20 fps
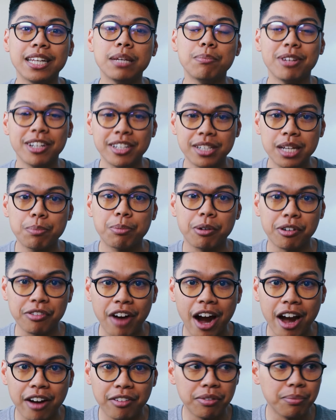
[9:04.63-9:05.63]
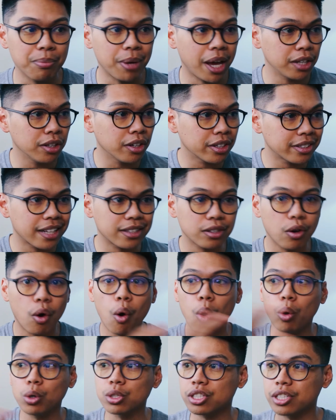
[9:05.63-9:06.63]
even deeper fire for me. I looked at the
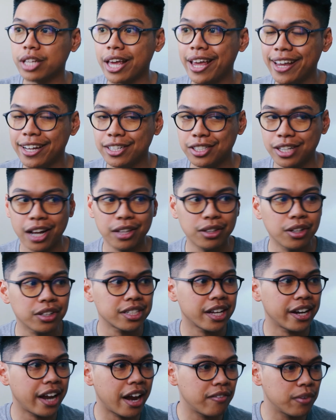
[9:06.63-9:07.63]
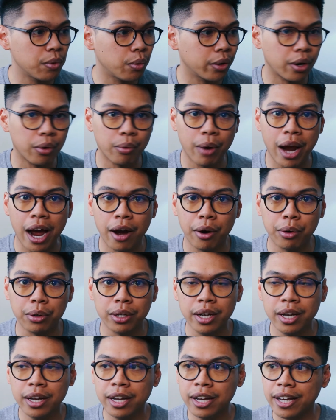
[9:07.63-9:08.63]
whole stage and I looked at everyone around
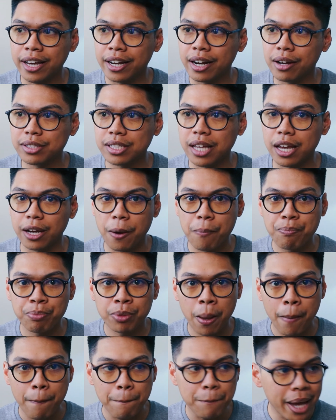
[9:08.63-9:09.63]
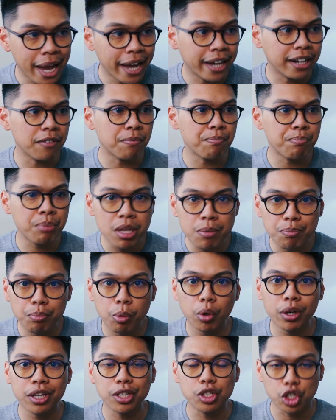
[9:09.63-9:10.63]
and I was like, man, if
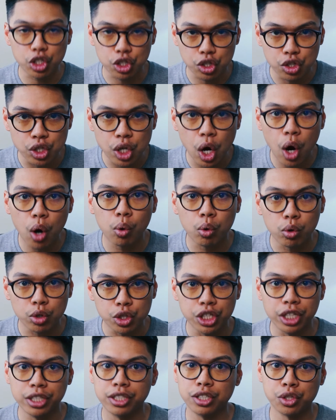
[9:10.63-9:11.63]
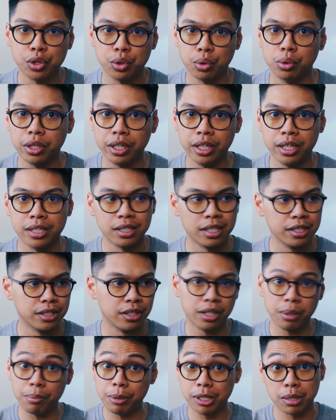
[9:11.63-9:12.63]
people can just know who Jesus truly is, because there
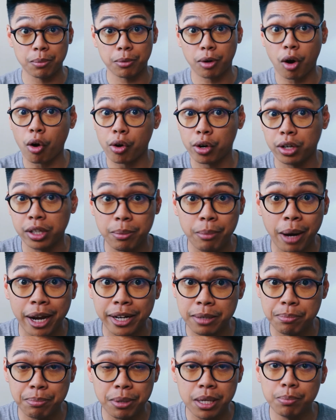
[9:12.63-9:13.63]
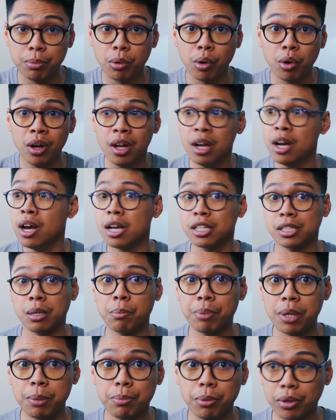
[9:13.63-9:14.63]
could be some carnally minded people, some
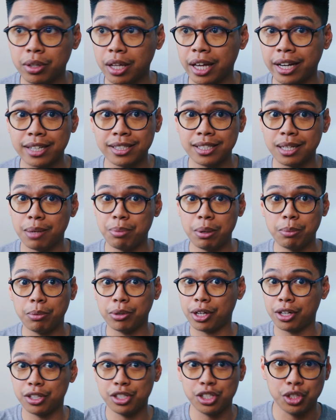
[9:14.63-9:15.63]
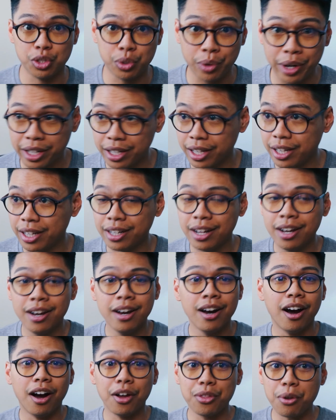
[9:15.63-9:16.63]
people, like I said, people that are just drinking,
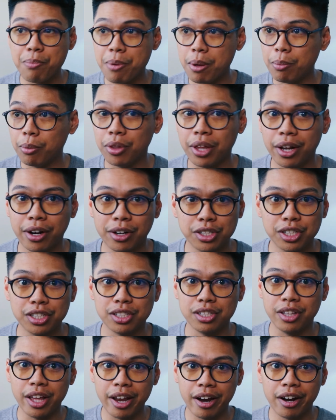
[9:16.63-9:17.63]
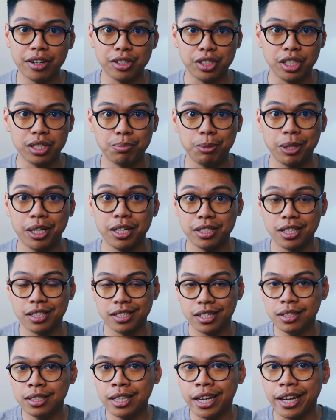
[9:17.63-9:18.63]
other people that are just there just because it's
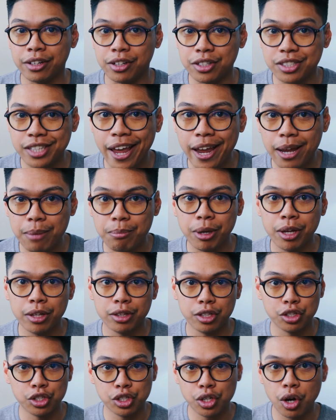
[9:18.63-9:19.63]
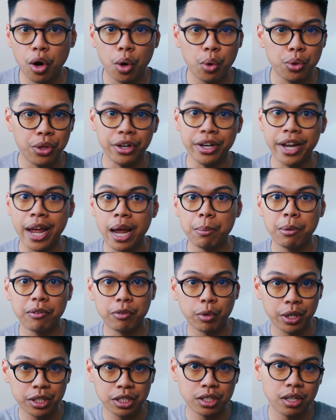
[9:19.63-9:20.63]
entertainment, the show, the name of
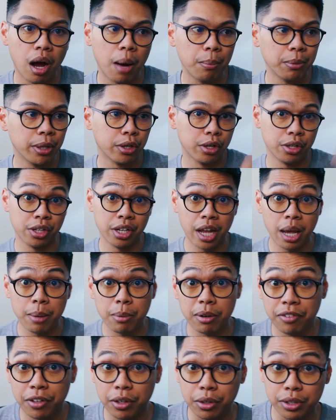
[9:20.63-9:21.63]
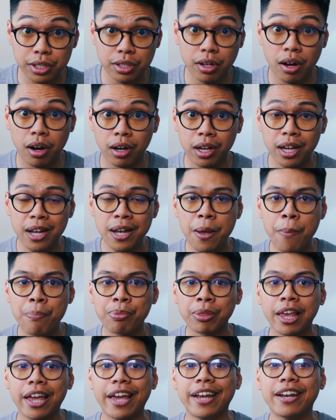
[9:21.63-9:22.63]
Chris Tomlin or the name of Hillsong.
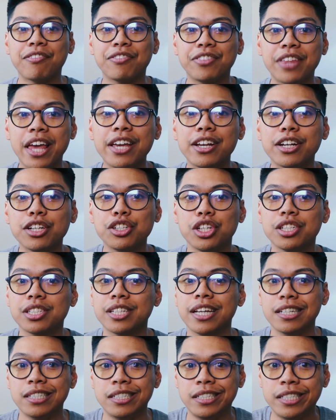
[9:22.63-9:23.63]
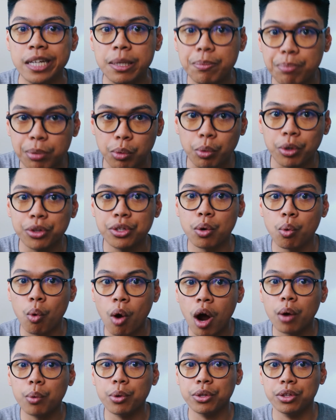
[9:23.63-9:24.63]
And if they could just get deeper with their
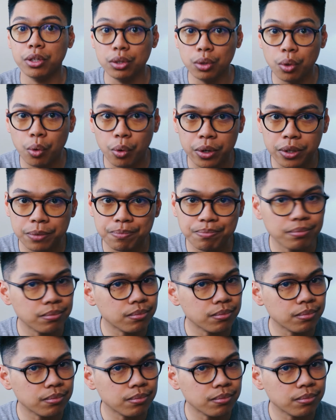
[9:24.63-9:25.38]
walk with the Lord,